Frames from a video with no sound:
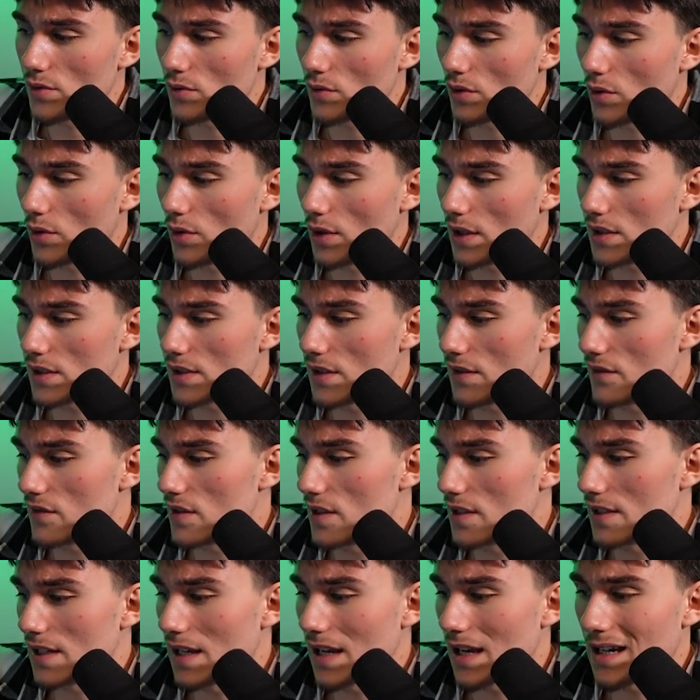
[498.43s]
real quick, see if
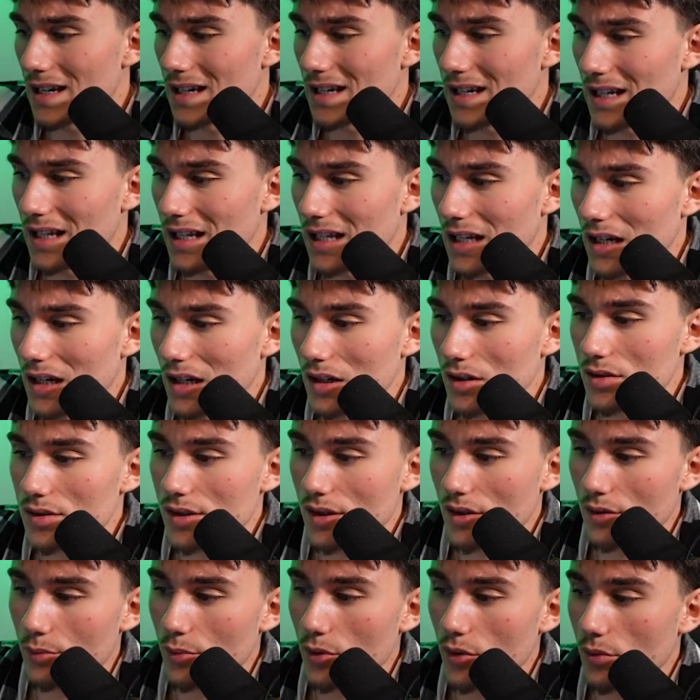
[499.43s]
she's got any here.
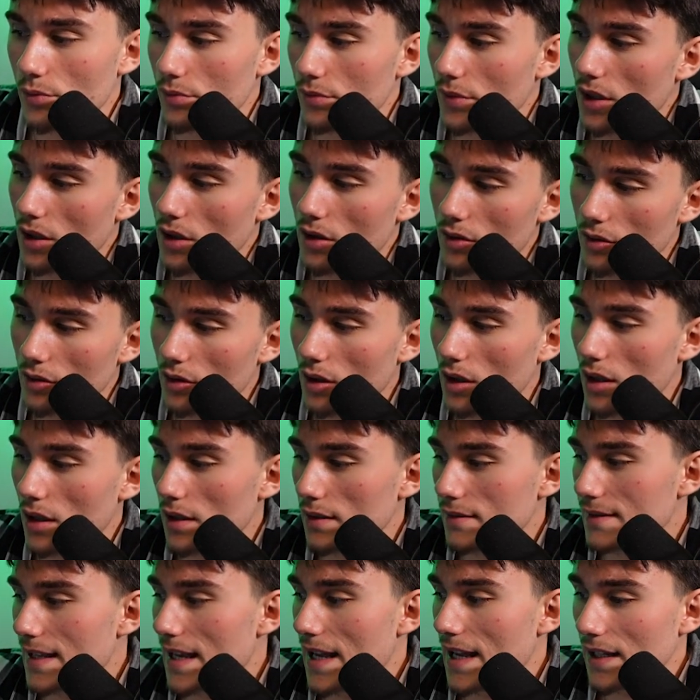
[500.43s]
So boom,
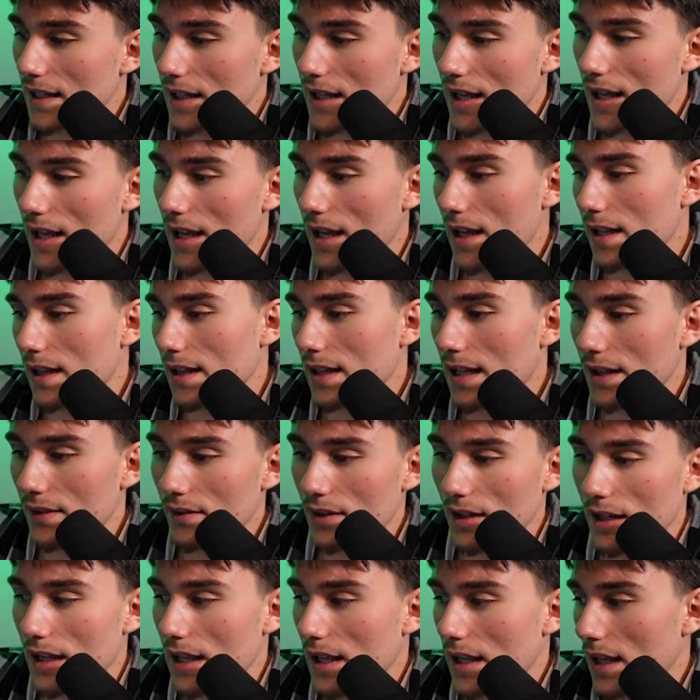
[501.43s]
10K,
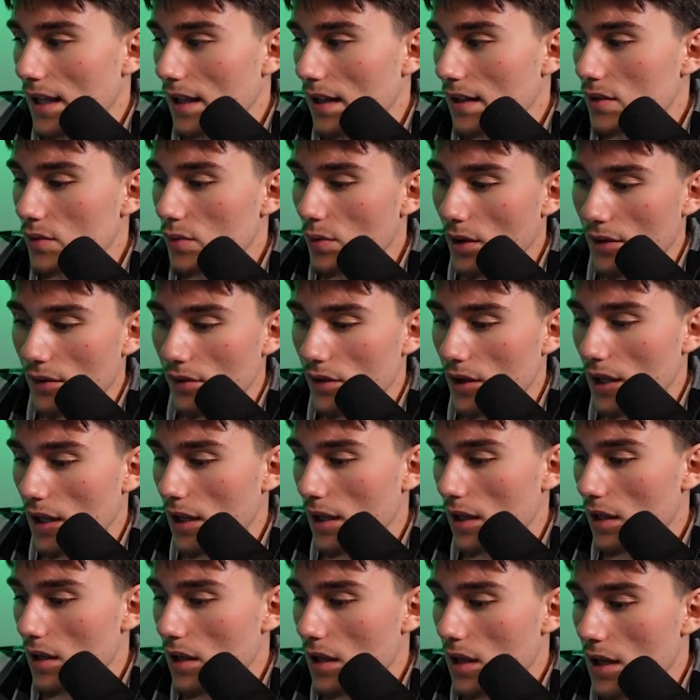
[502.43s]
11K,
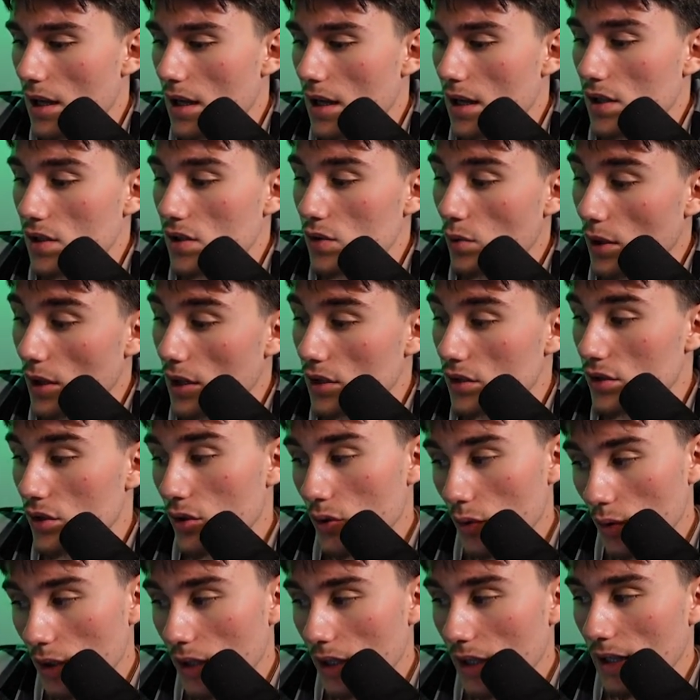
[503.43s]
12K,
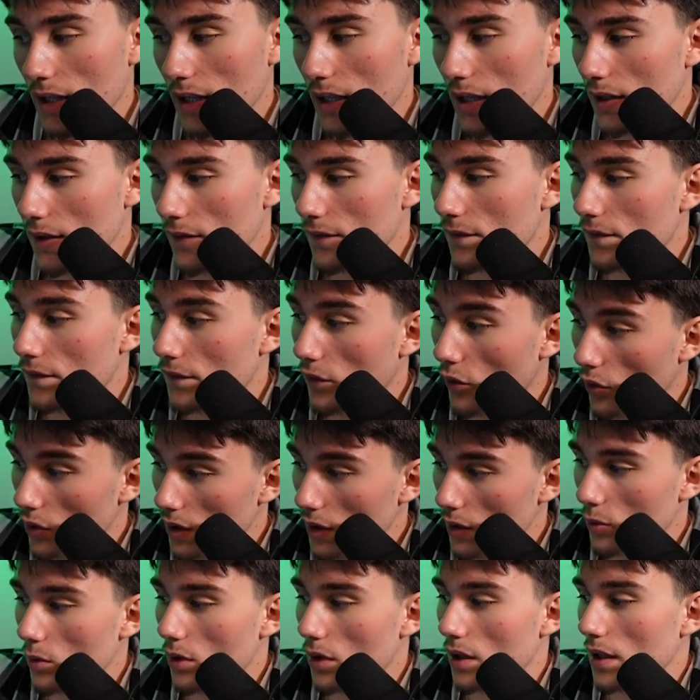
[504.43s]
22K,
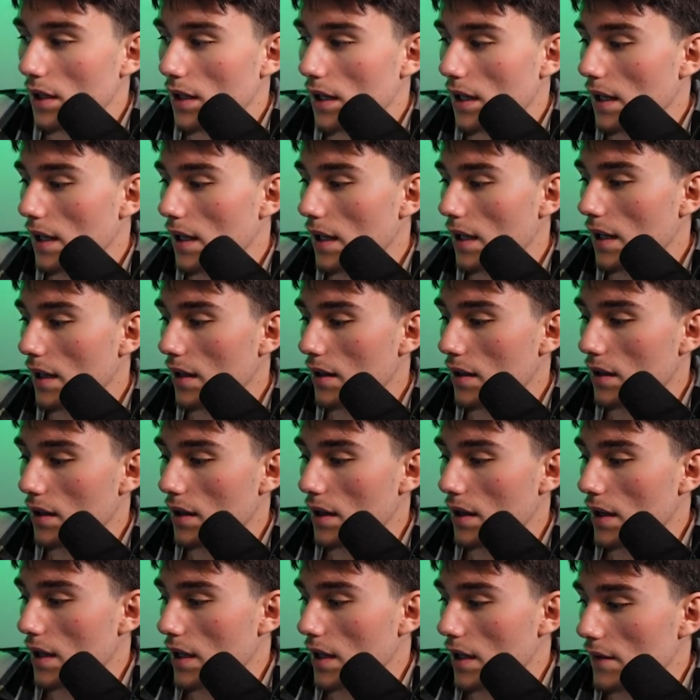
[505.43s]
41K.
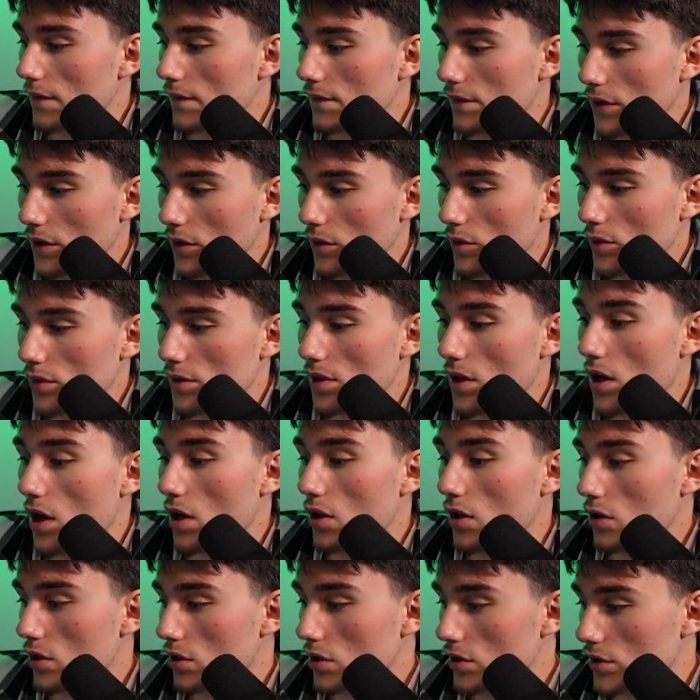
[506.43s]
Views,
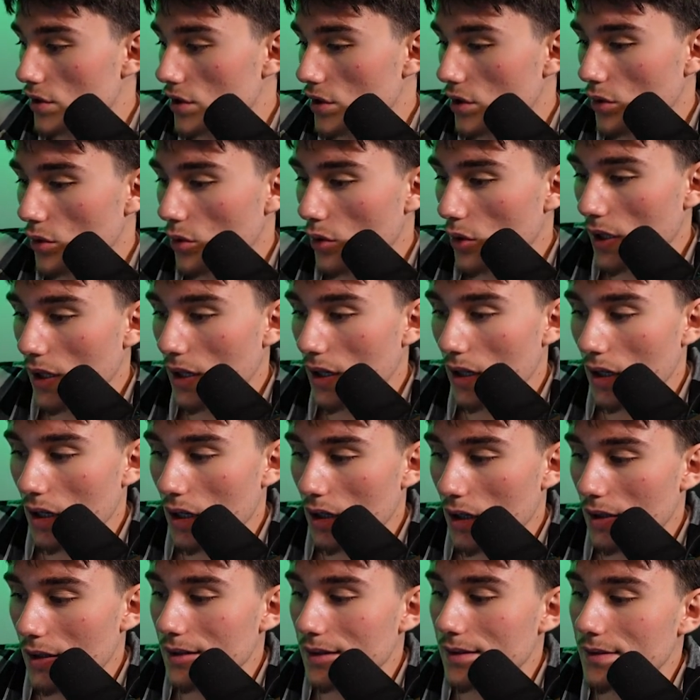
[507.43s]
102
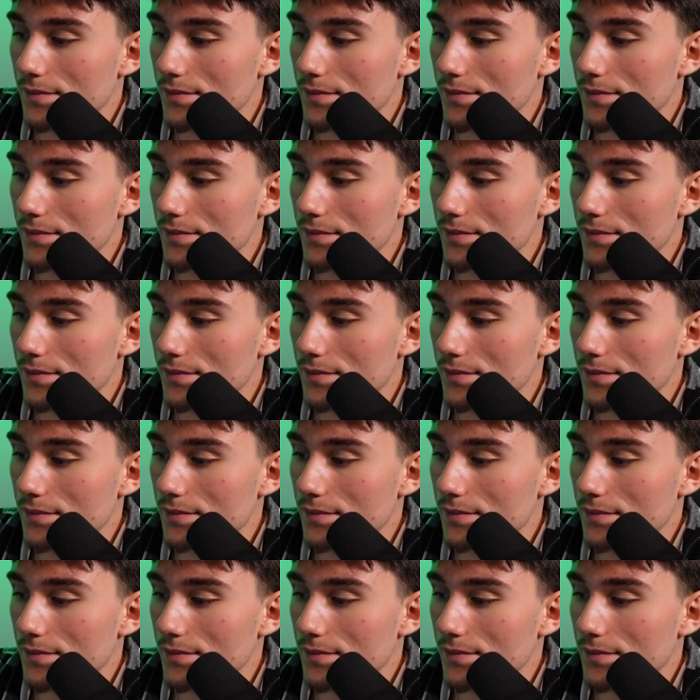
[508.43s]
here.